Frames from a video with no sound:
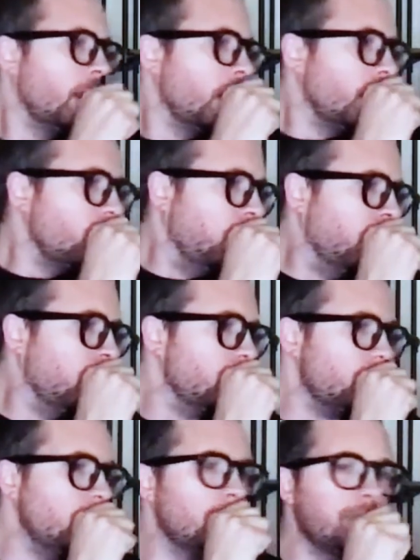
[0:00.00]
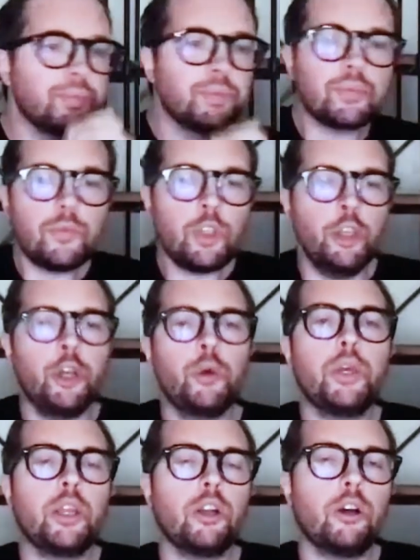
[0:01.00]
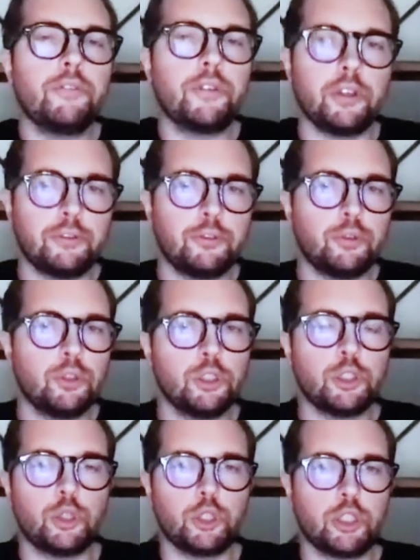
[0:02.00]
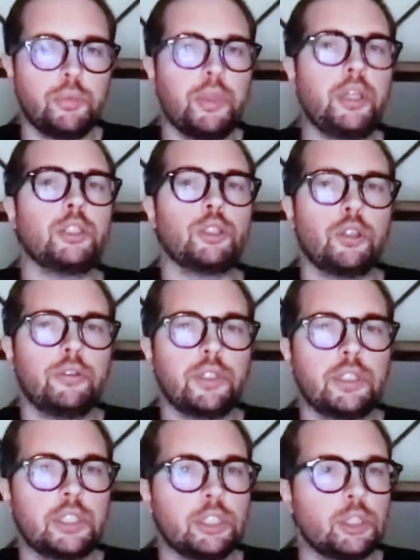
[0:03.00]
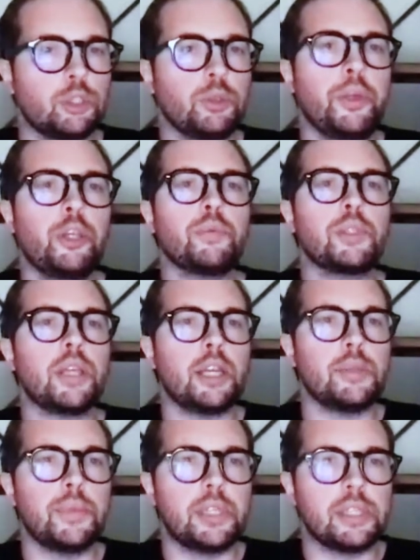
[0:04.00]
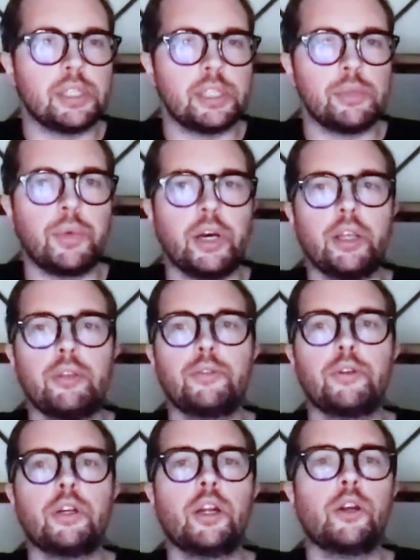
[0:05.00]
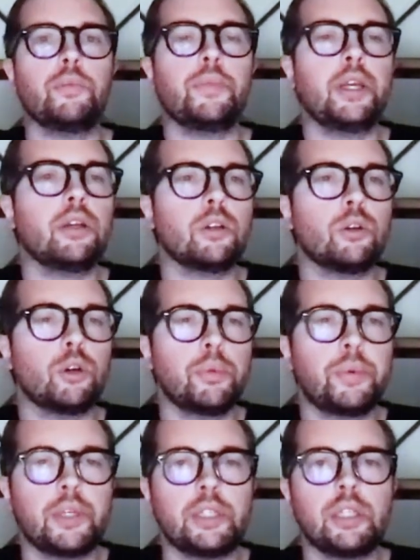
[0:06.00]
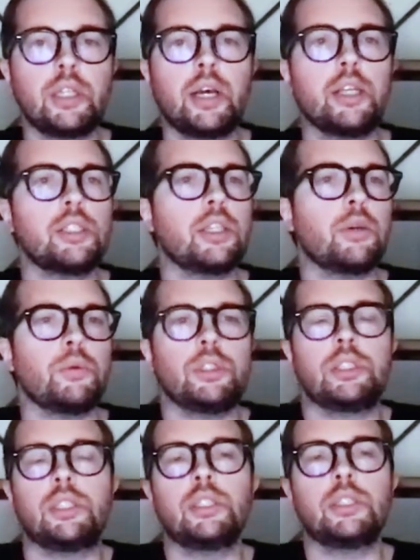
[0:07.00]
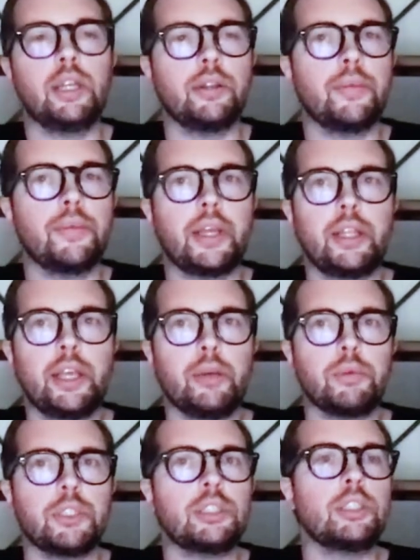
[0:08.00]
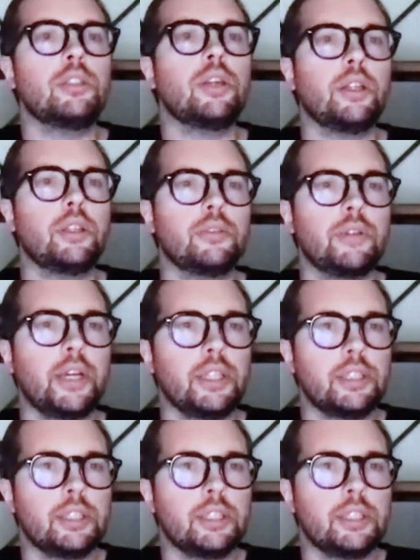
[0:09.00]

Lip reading: we can offer full social media services to medium-sized business, but for our bigger corporate clients, like we still tell them that, hey, we're still not the right